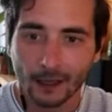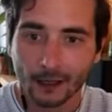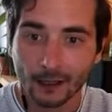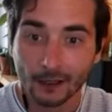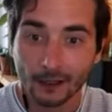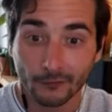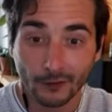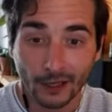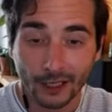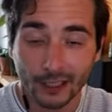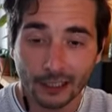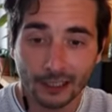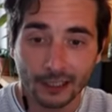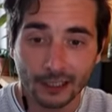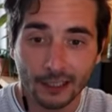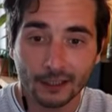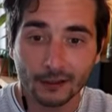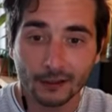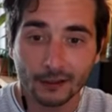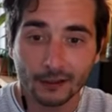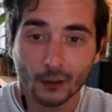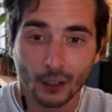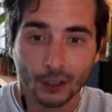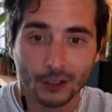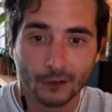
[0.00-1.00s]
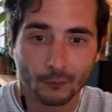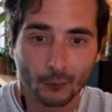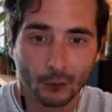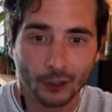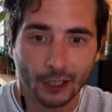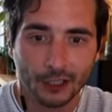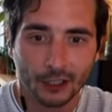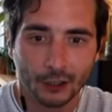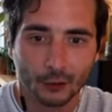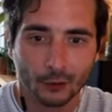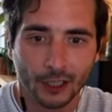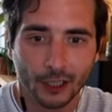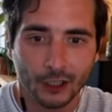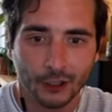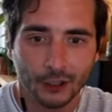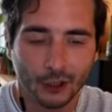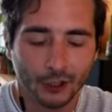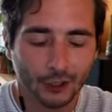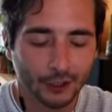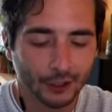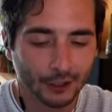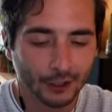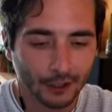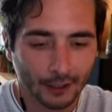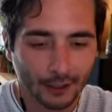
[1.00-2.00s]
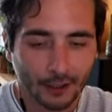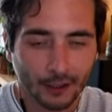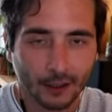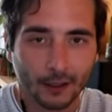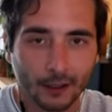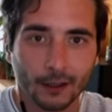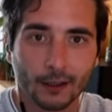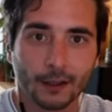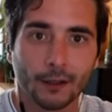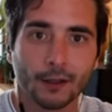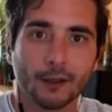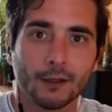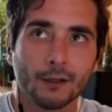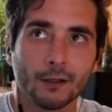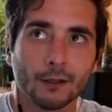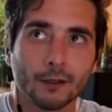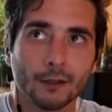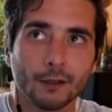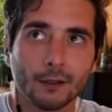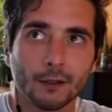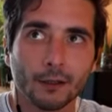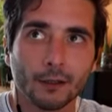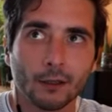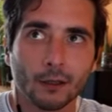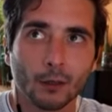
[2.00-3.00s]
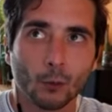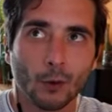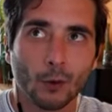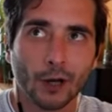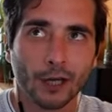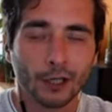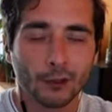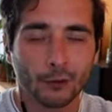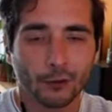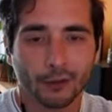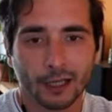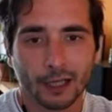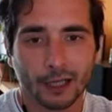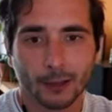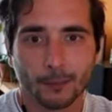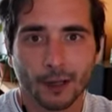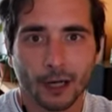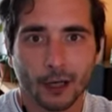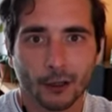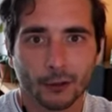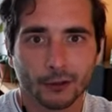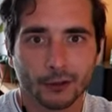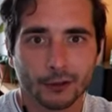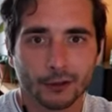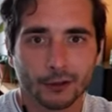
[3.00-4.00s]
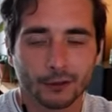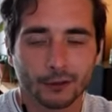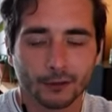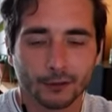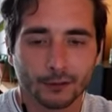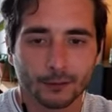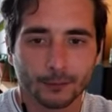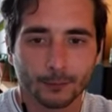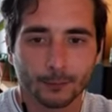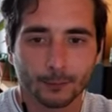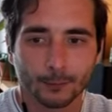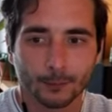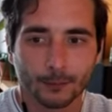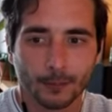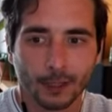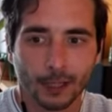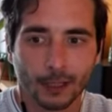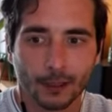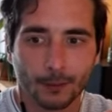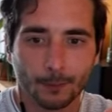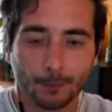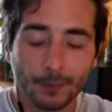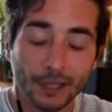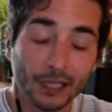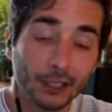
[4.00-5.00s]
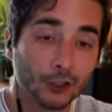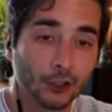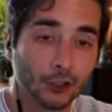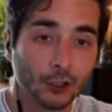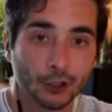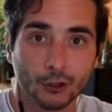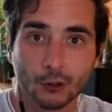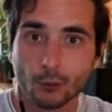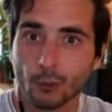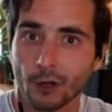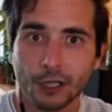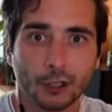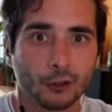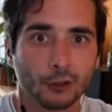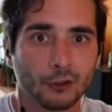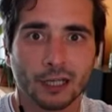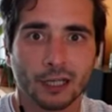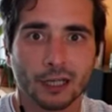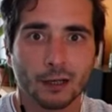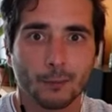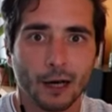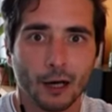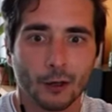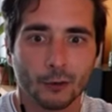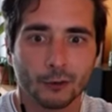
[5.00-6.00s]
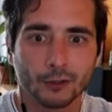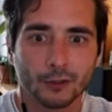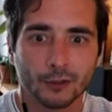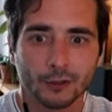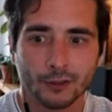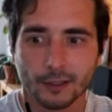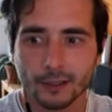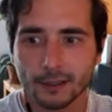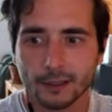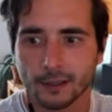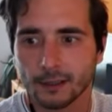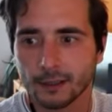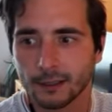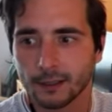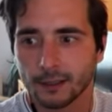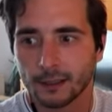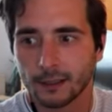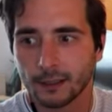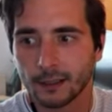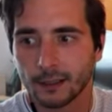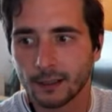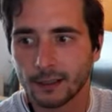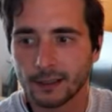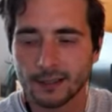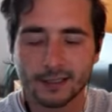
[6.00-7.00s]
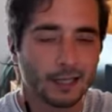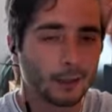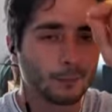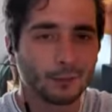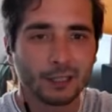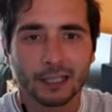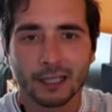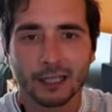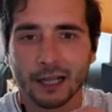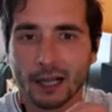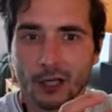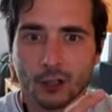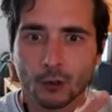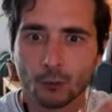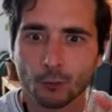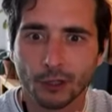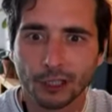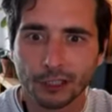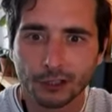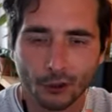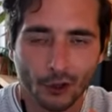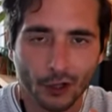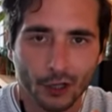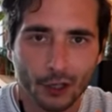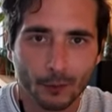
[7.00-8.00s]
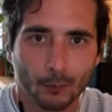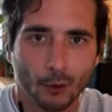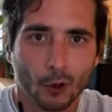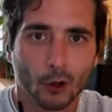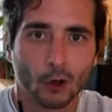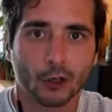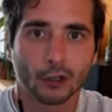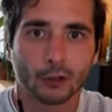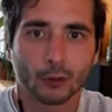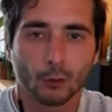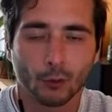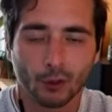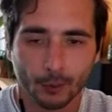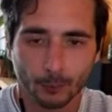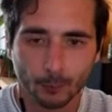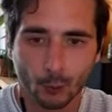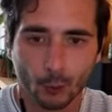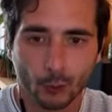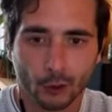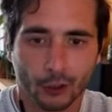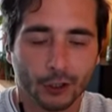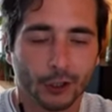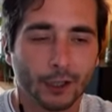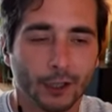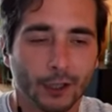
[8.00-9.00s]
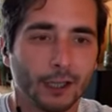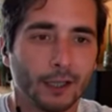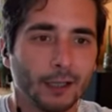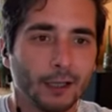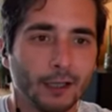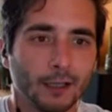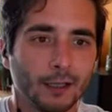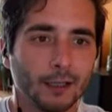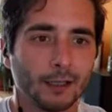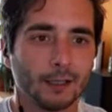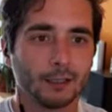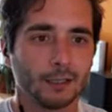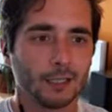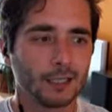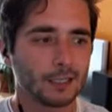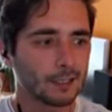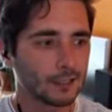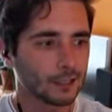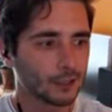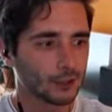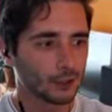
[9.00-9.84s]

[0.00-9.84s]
Finally, also for education, when you think about pictures, when you think about something that is written on the board or a book, this is